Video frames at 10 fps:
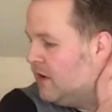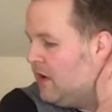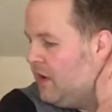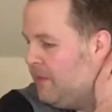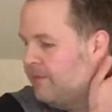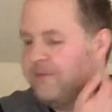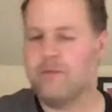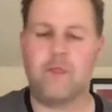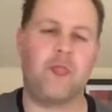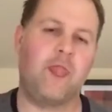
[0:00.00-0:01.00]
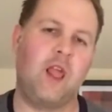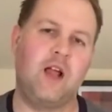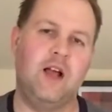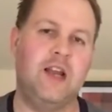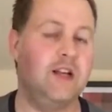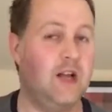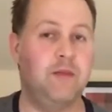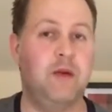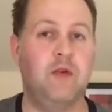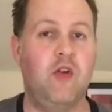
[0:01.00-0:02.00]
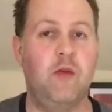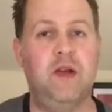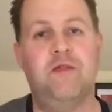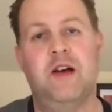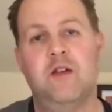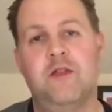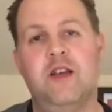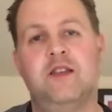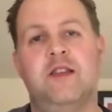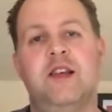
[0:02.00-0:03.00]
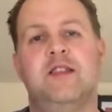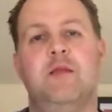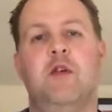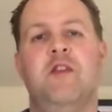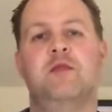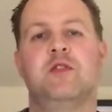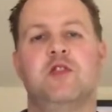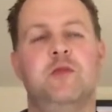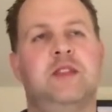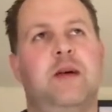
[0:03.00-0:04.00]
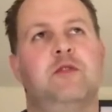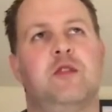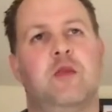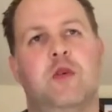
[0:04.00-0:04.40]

And I'm a real big fan of these DC movies, but sometimes when